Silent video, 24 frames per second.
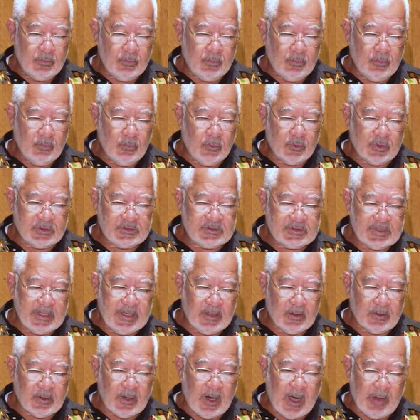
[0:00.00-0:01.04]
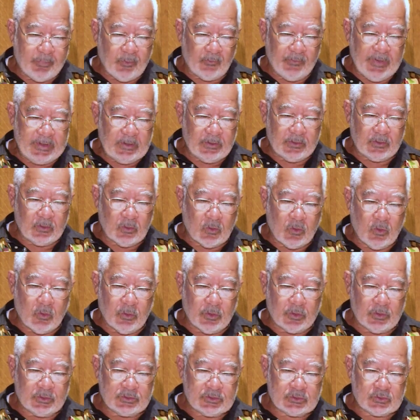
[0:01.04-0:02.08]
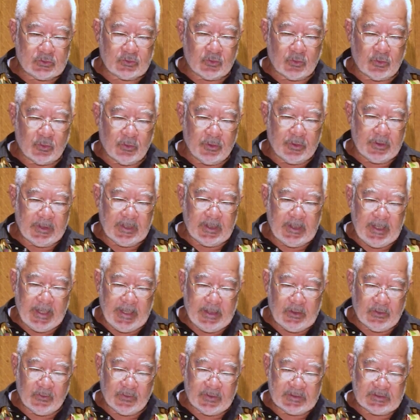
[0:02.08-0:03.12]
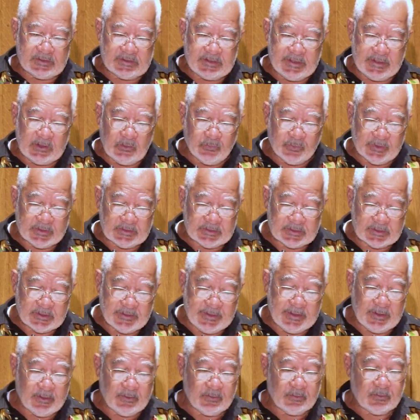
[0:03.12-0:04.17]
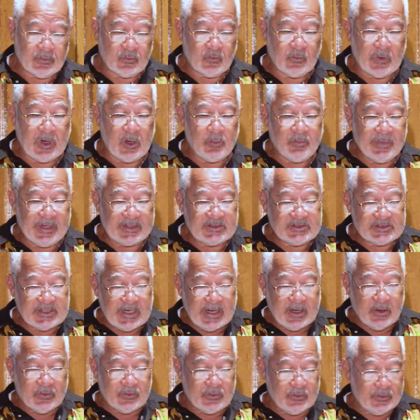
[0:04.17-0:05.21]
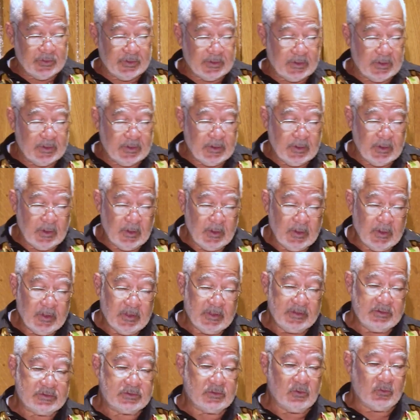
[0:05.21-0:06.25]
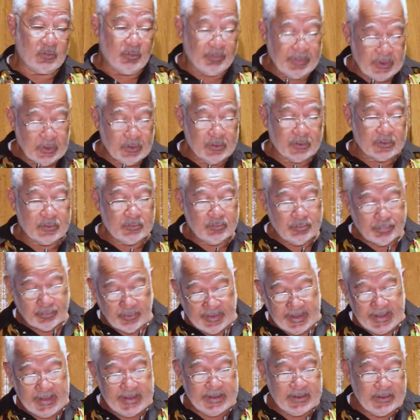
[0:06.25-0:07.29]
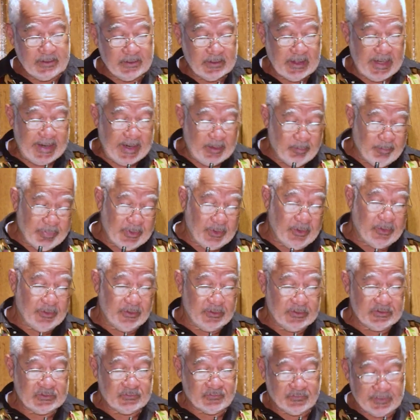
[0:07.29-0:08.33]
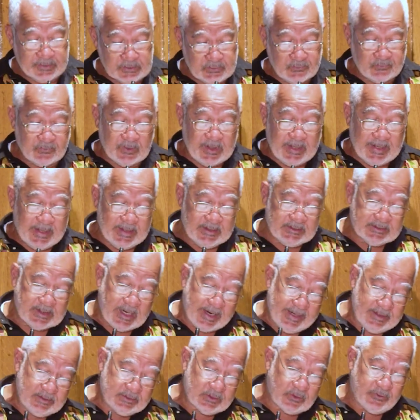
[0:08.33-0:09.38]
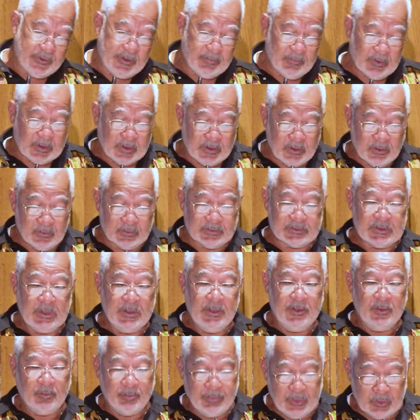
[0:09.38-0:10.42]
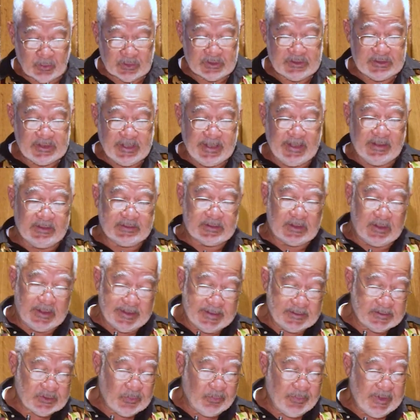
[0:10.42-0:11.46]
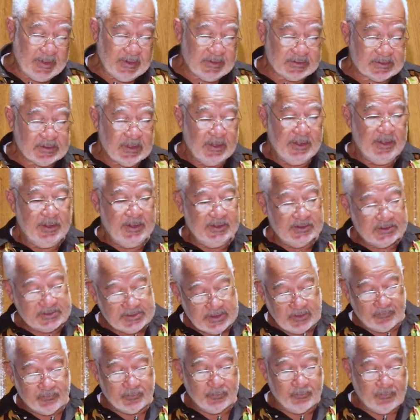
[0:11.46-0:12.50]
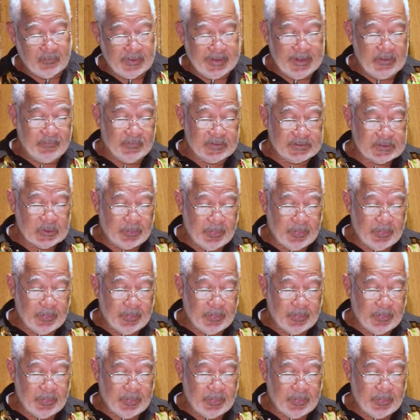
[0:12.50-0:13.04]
Morris Taylor operated a corner store in Decatur and Sedgwick Street throughout my childhood. He sold milk, bread, hamburgers, French fries, ice cream cones, milkshakes, lunch meats, several flavors of